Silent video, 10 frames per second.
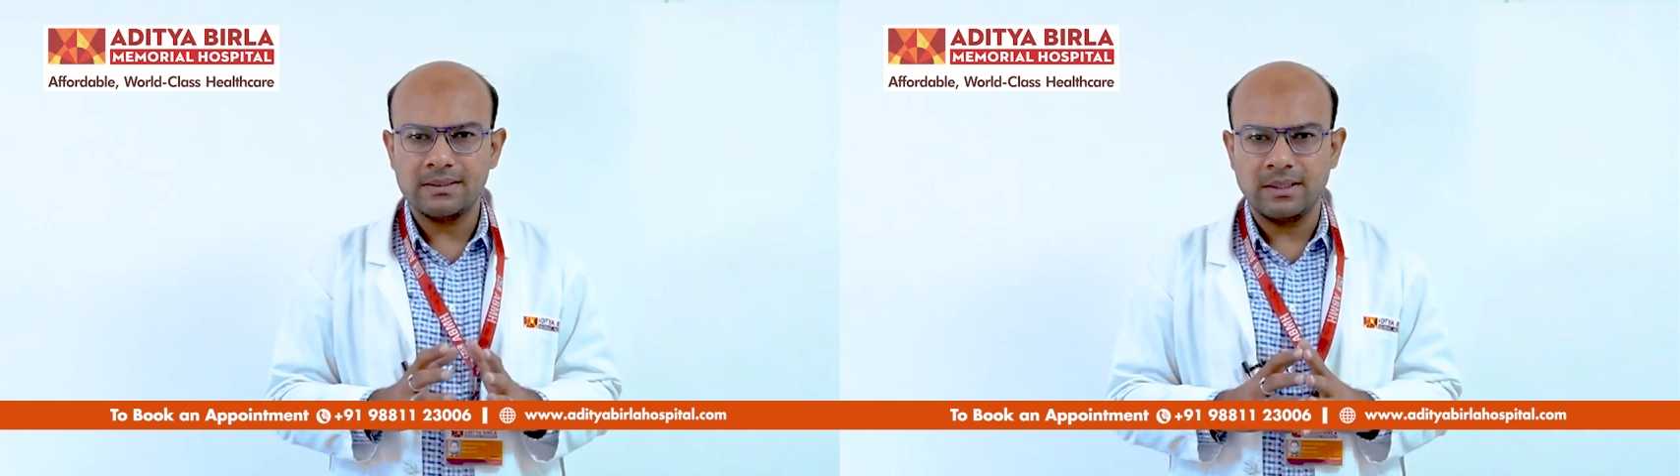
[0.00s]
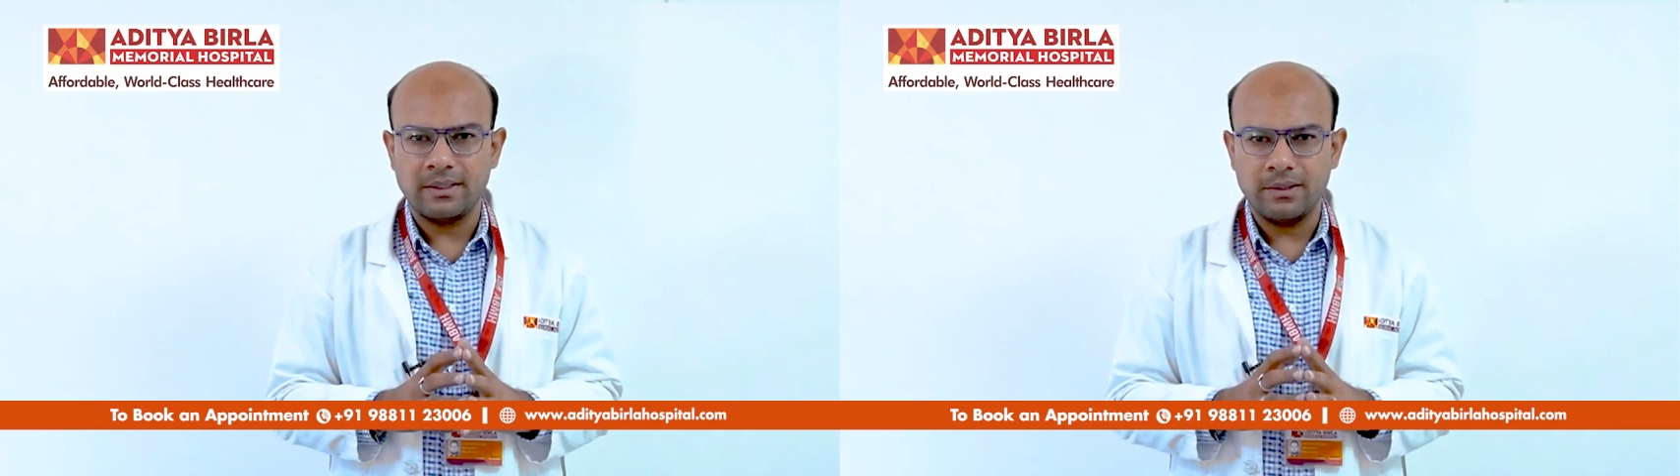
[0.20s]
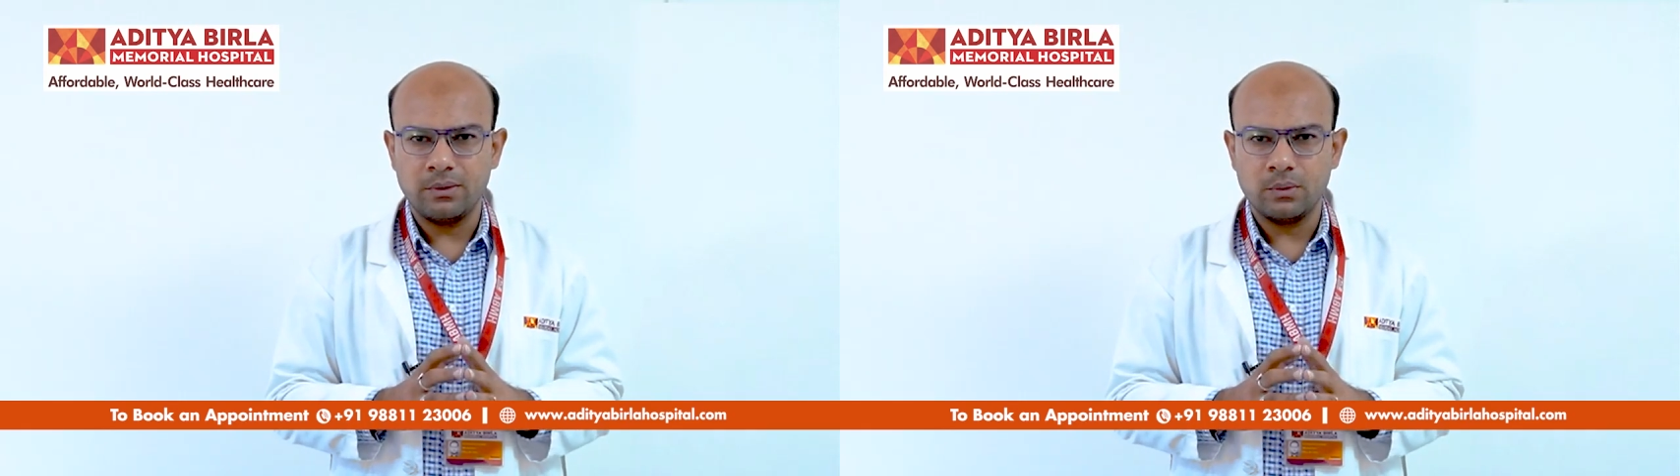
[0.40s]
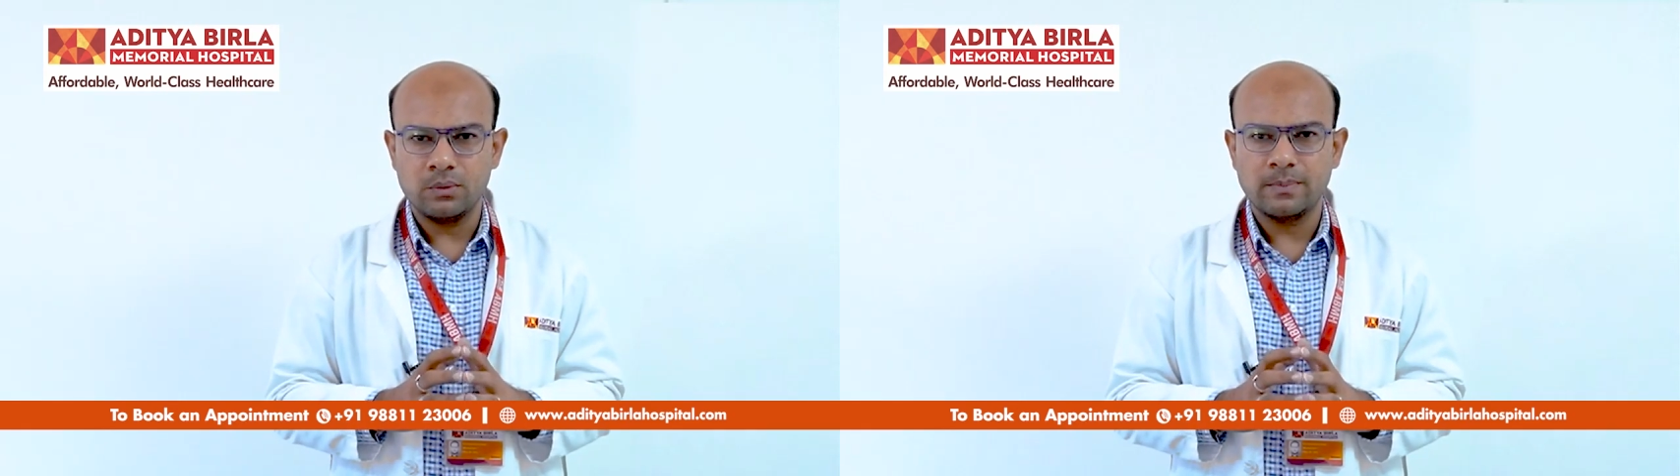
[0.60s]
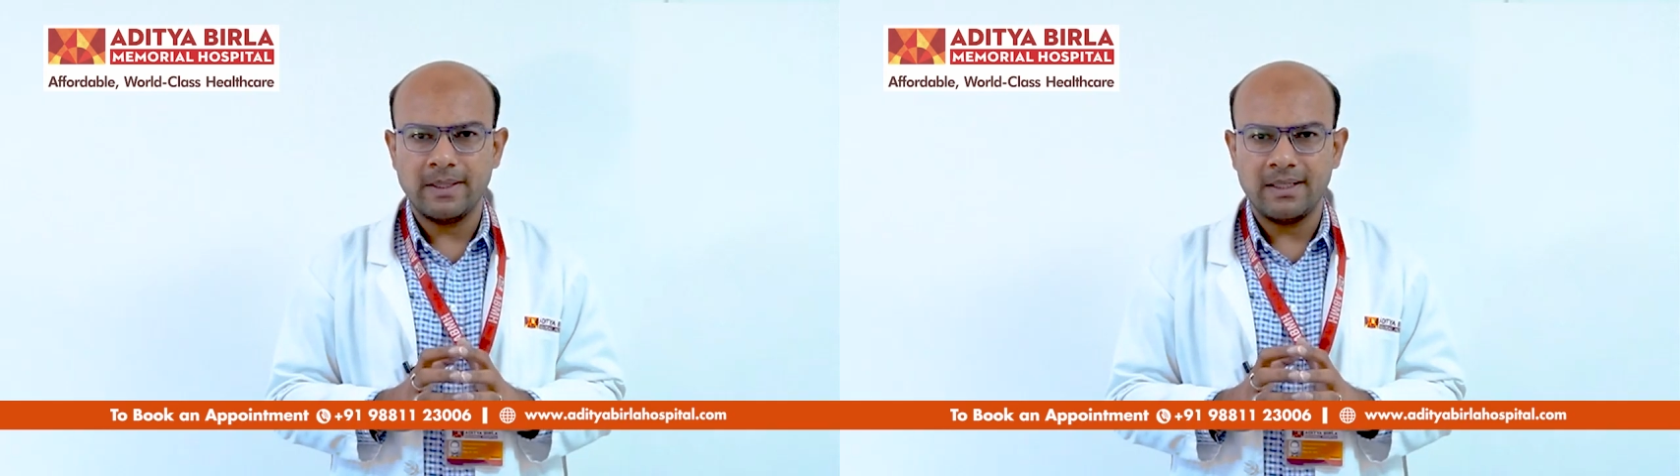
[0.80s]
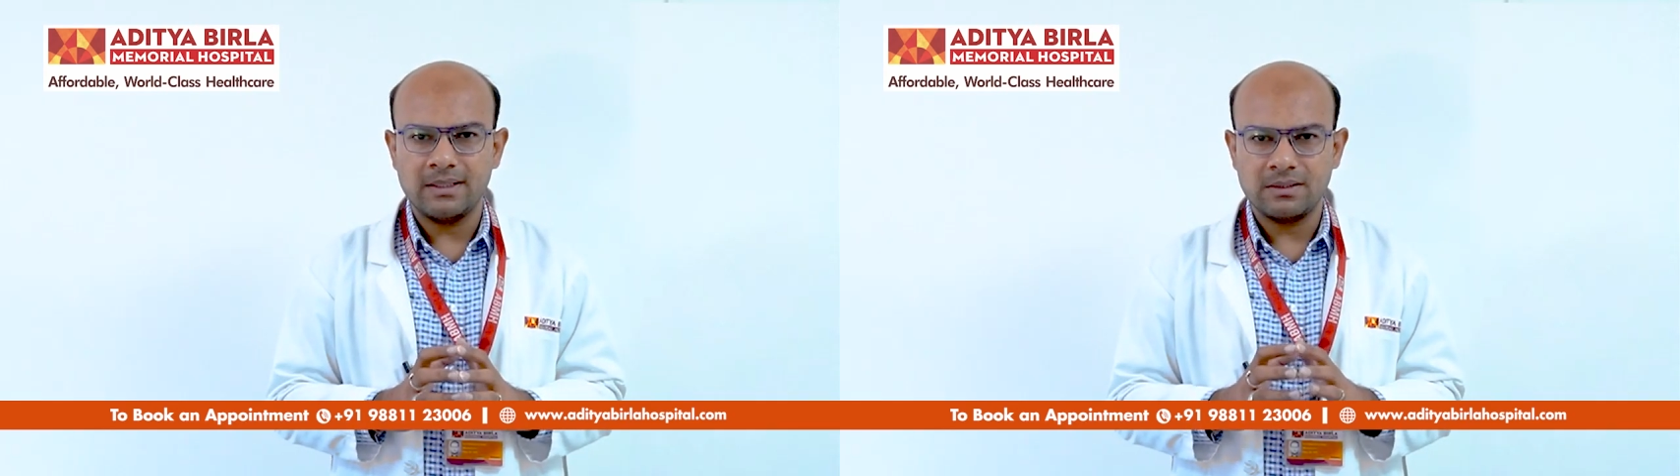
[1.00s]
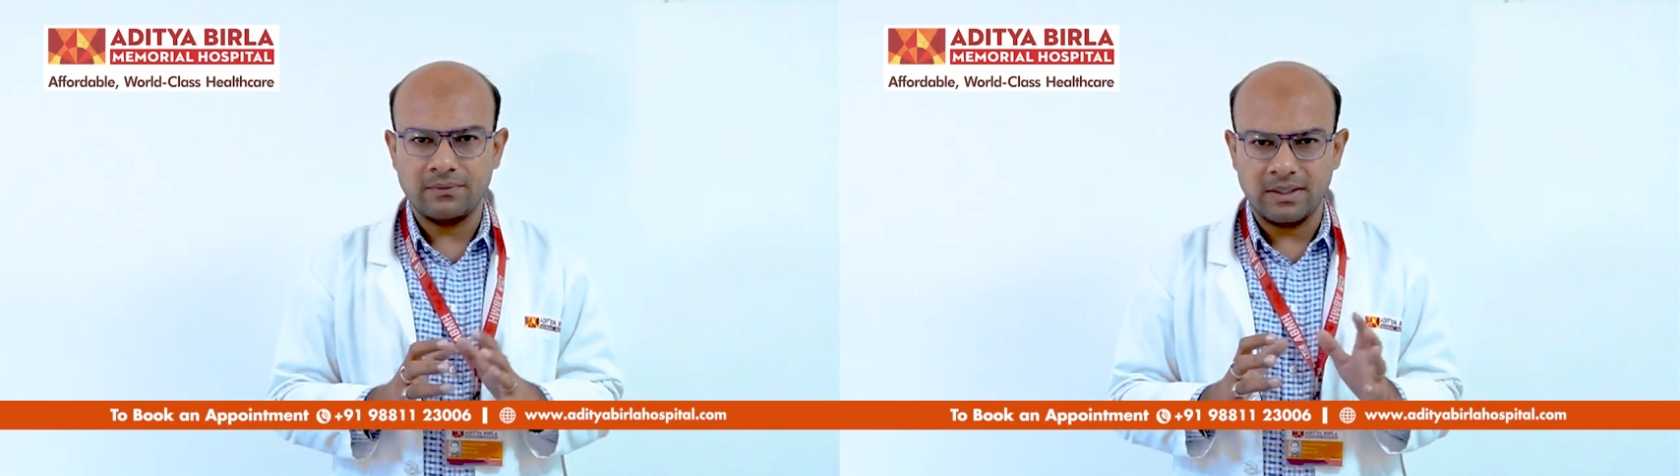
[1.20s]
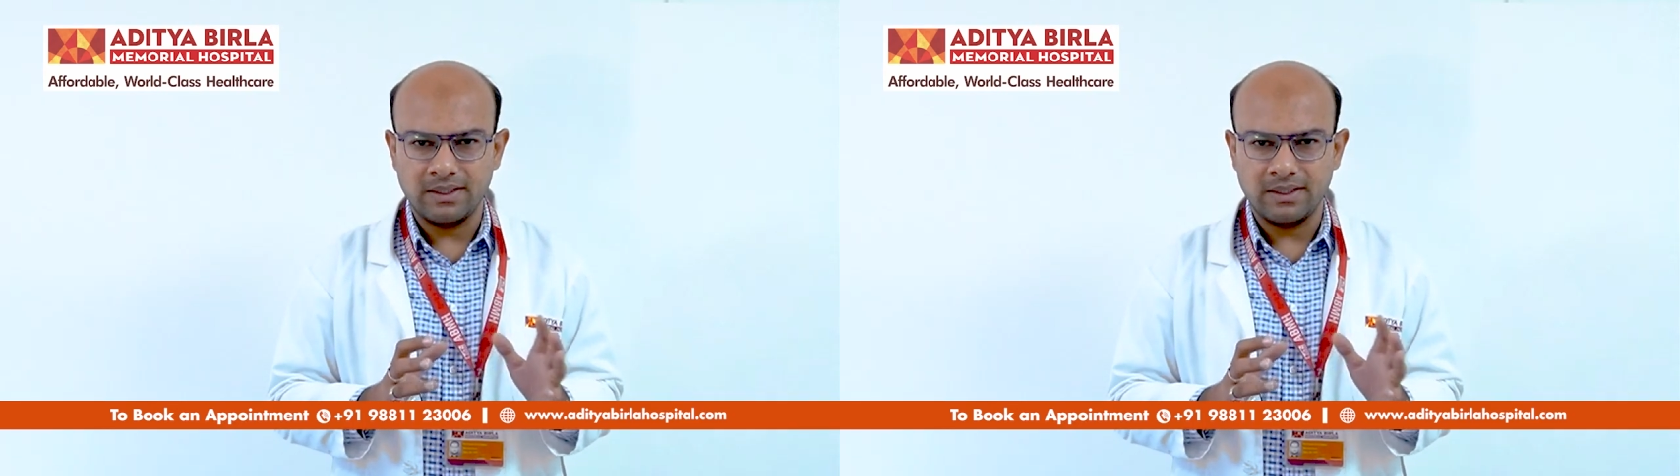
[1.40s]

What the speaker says: they tend to lose balance when